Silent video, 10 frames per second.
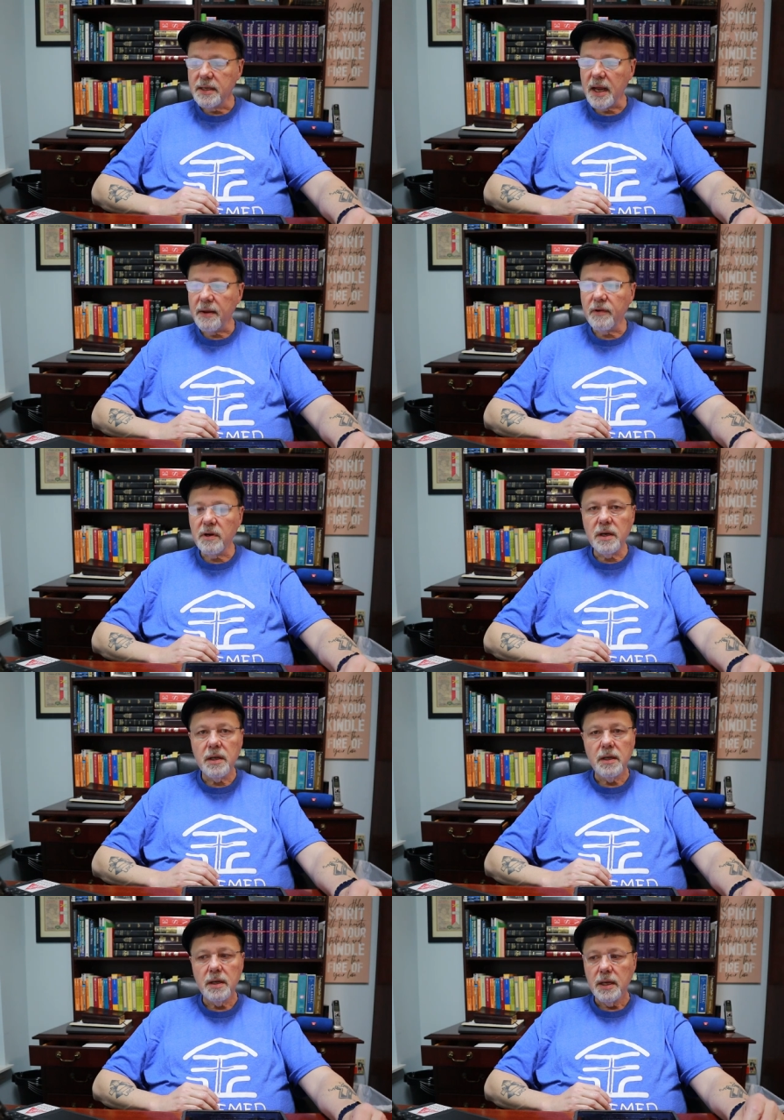David,
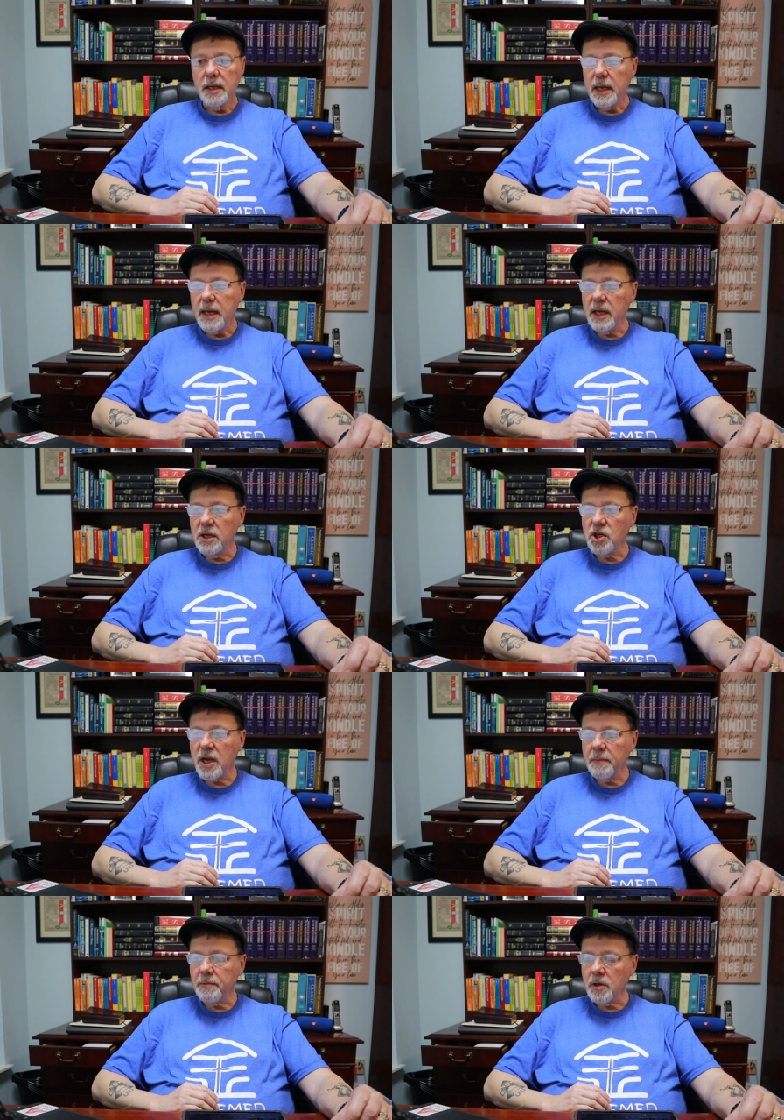in
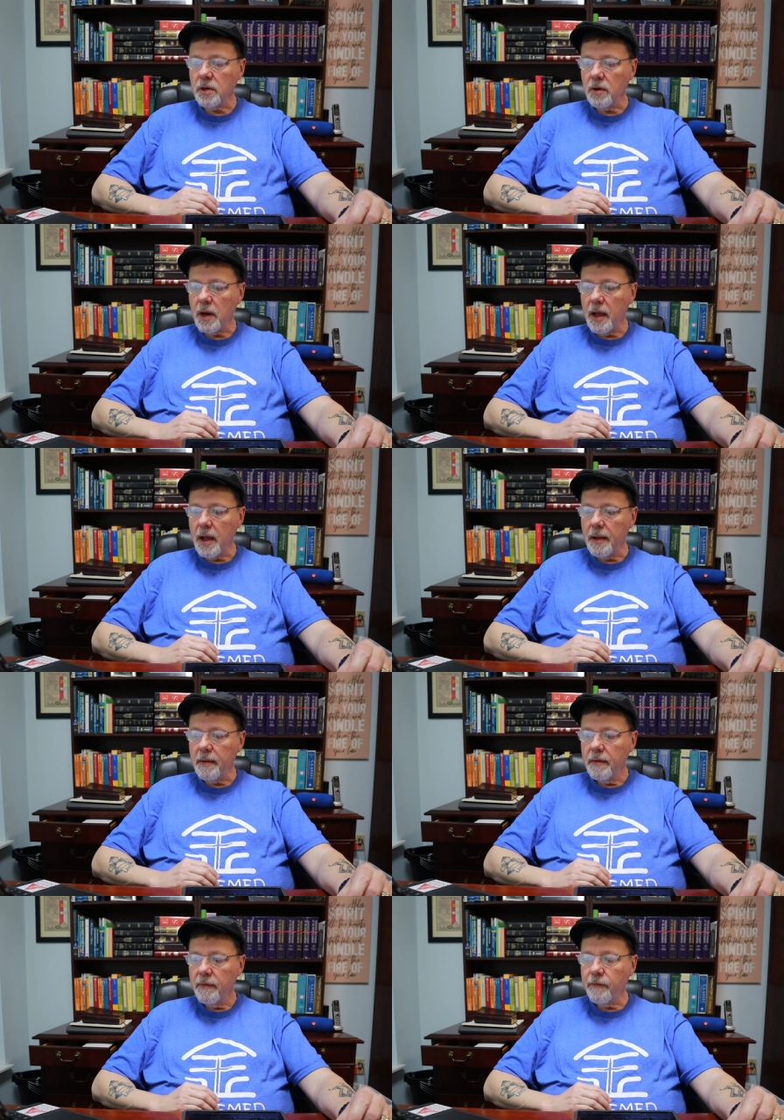chapter
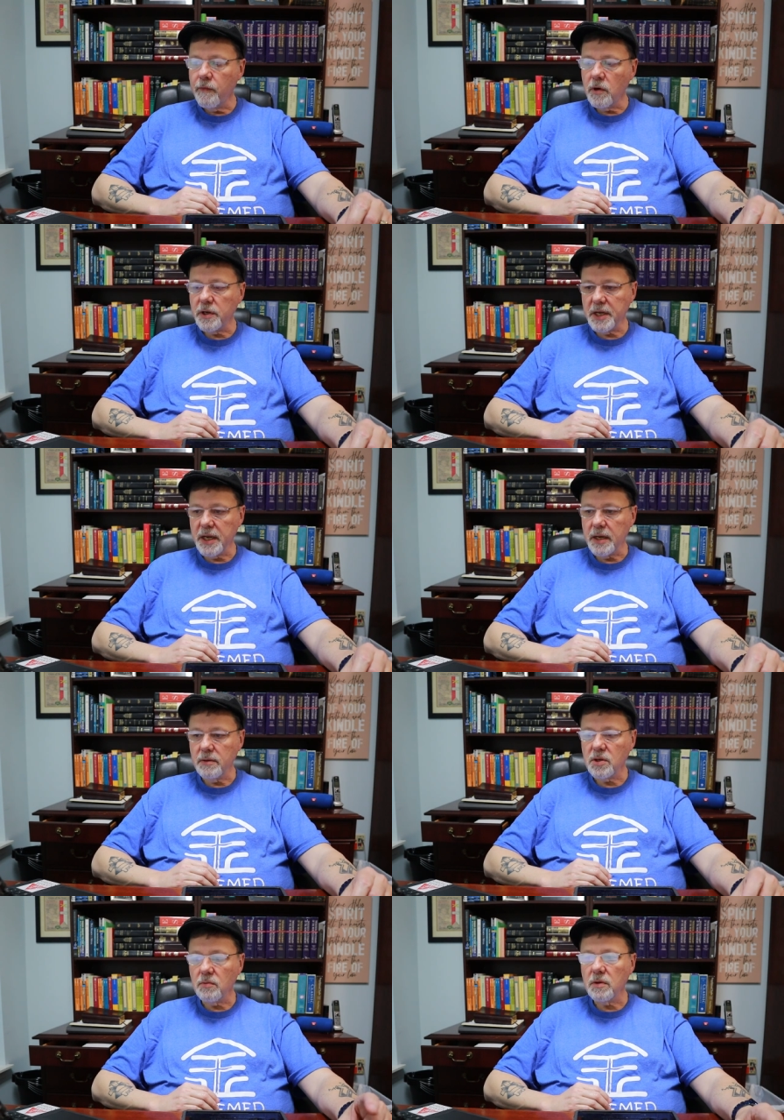
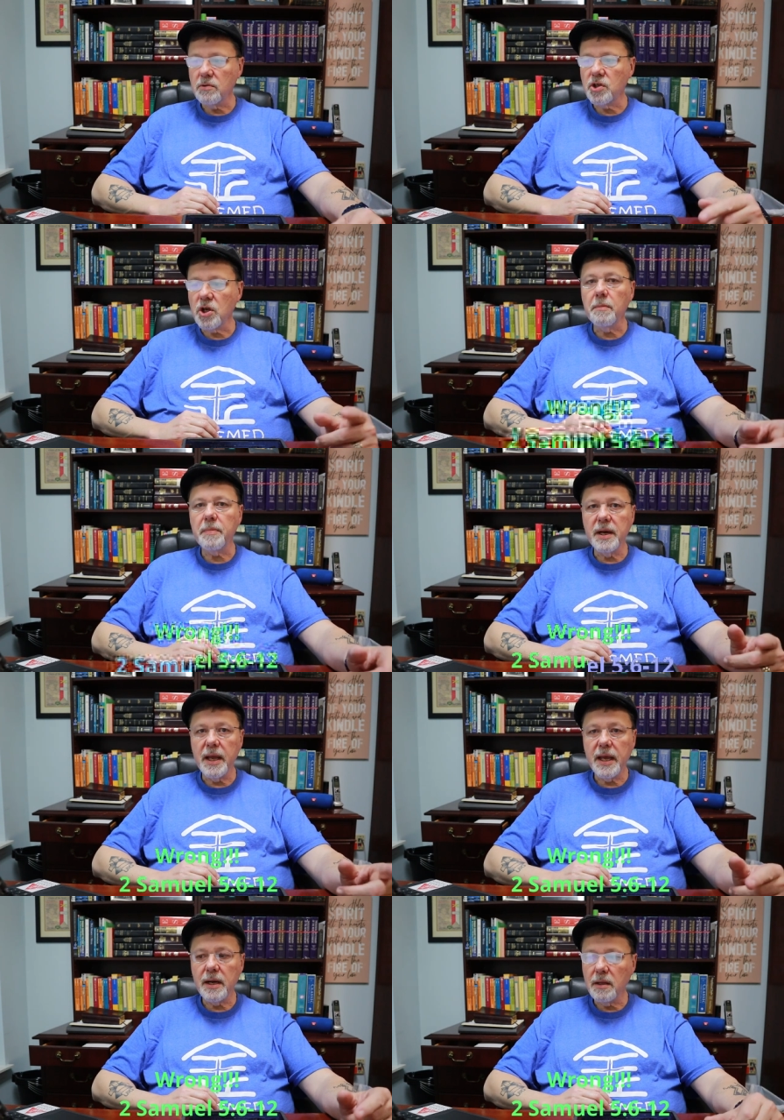14, so we're jumping
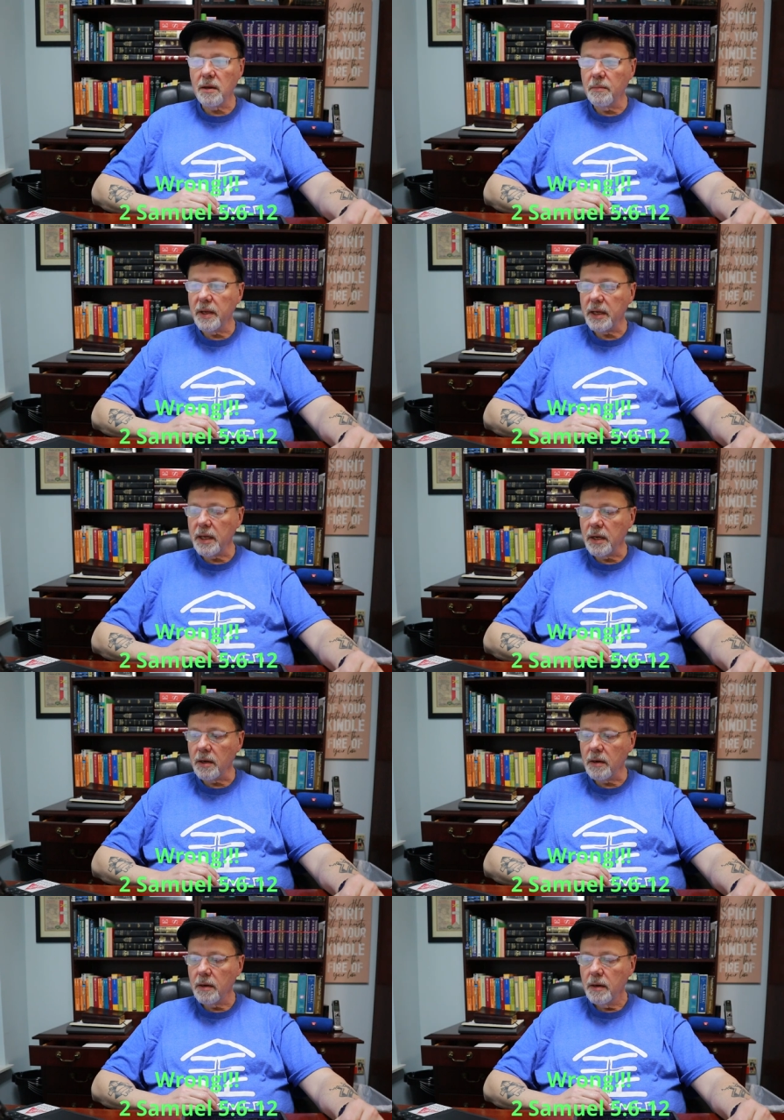ahead a little bit
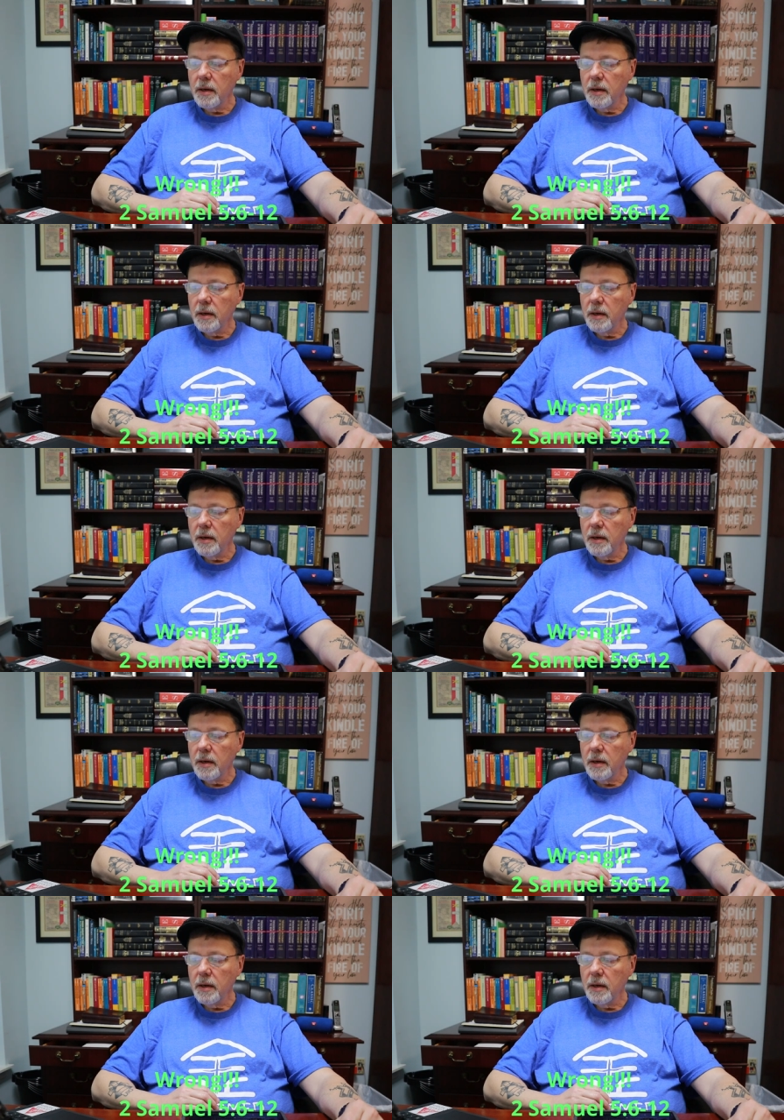here.